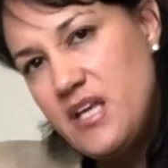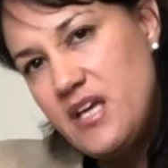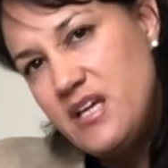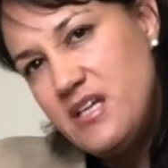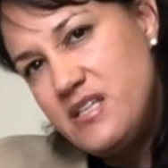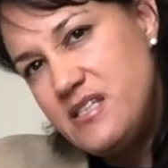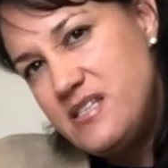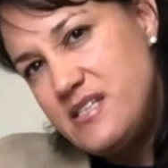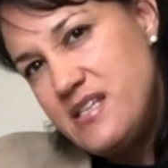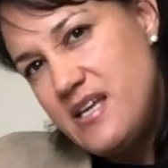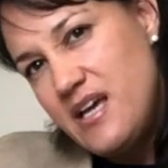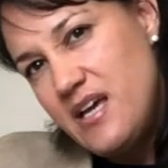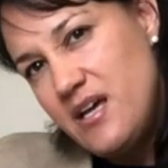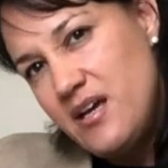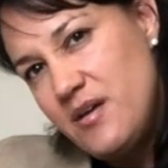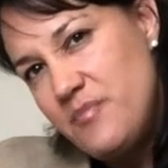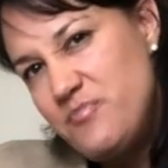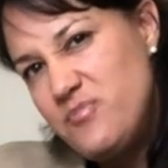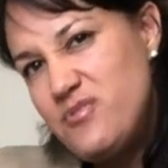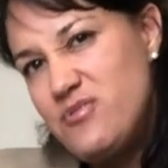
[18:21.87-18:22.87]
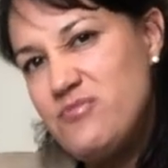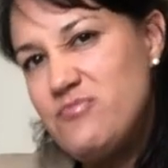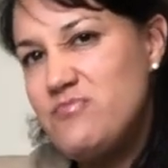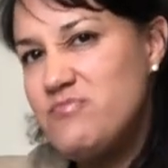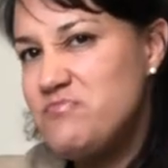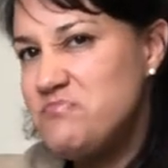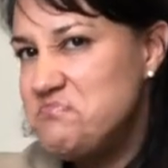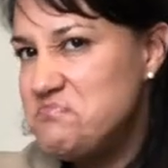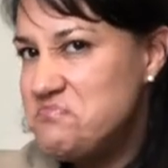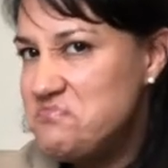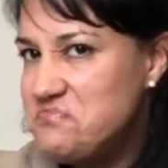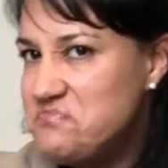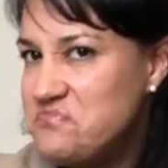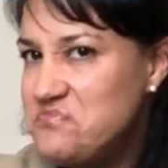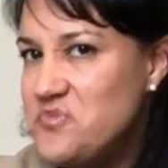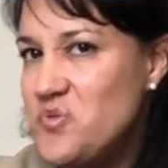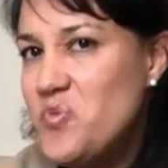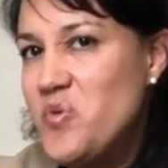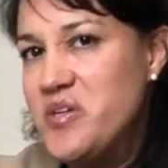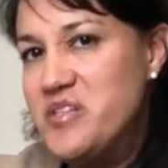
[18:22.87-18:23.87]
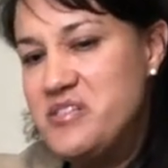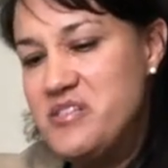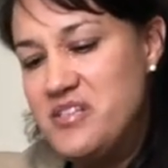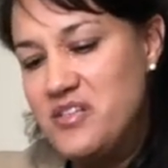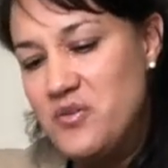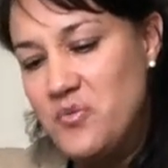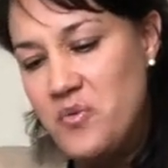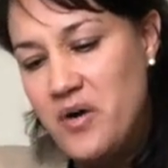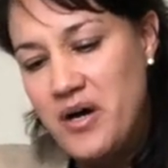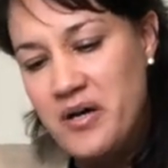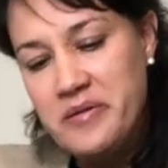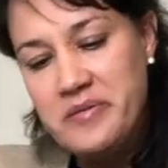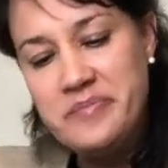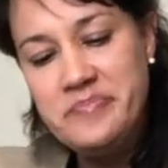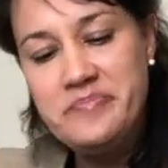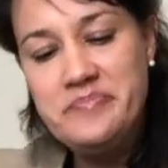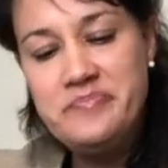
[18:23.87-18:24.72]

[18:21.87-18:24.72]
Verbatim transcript: except once in a while.